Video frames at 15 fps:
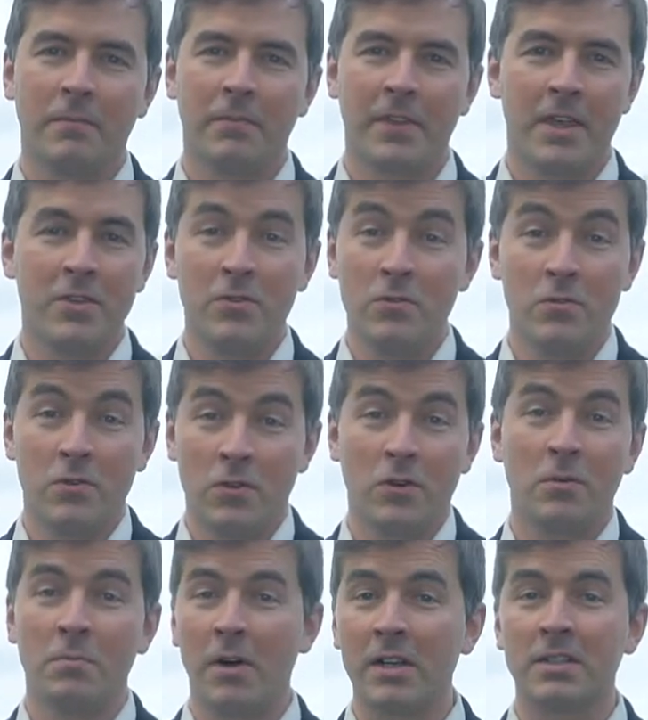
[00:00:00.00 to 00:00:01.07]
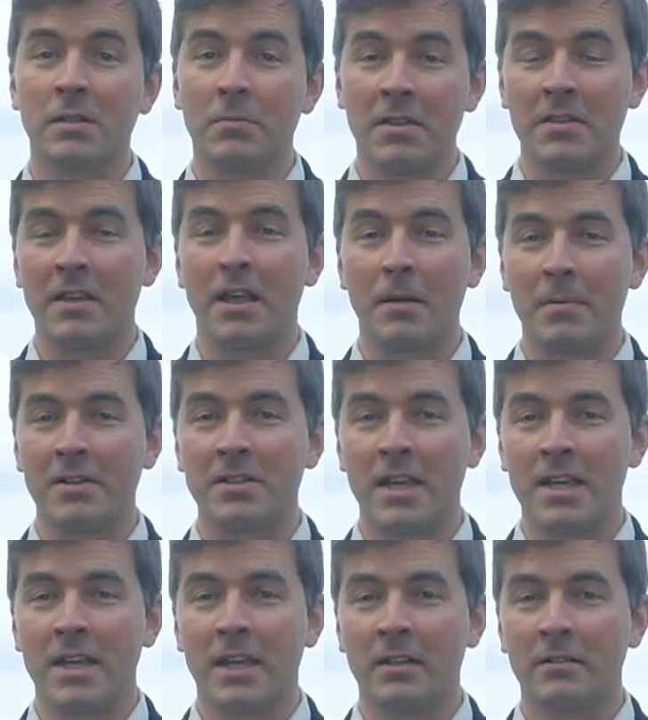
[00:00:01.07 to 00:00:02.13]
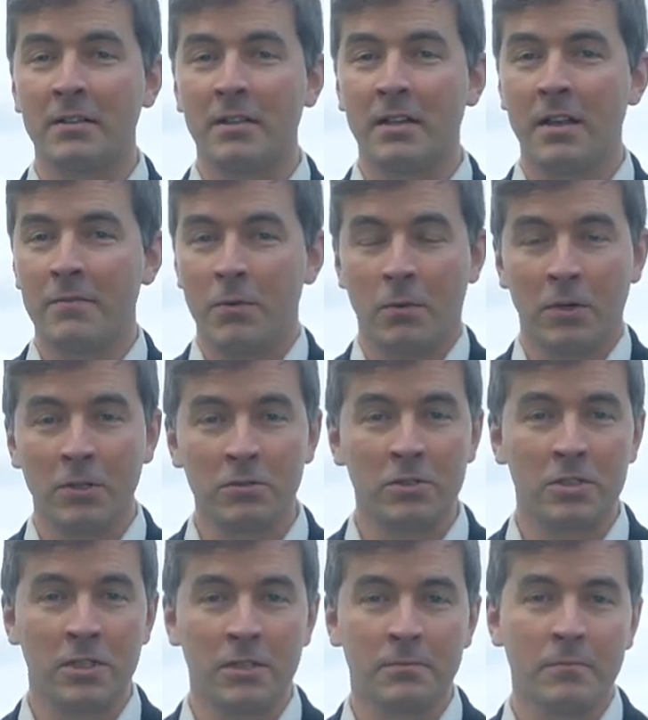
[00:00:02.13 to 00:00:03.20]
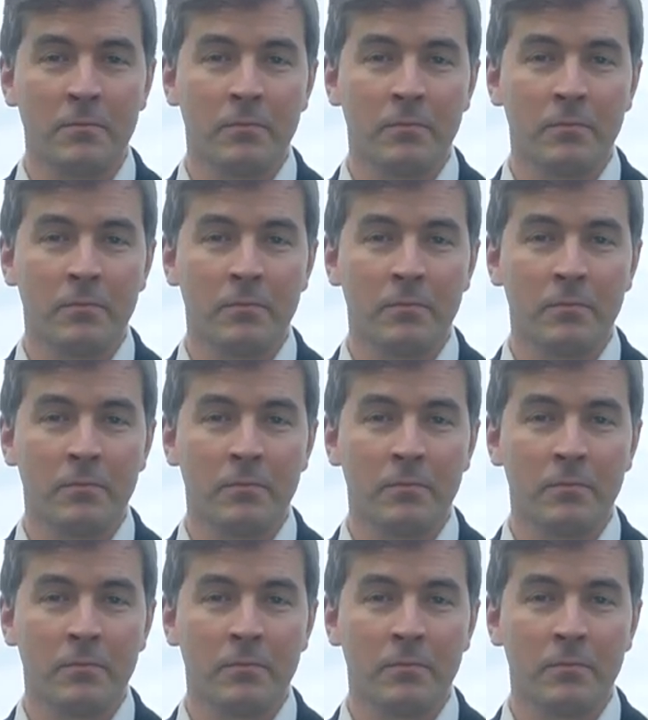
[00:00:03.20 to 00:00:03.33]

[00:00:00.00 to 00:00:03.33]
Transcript: that you could possibly think about taking if you're interested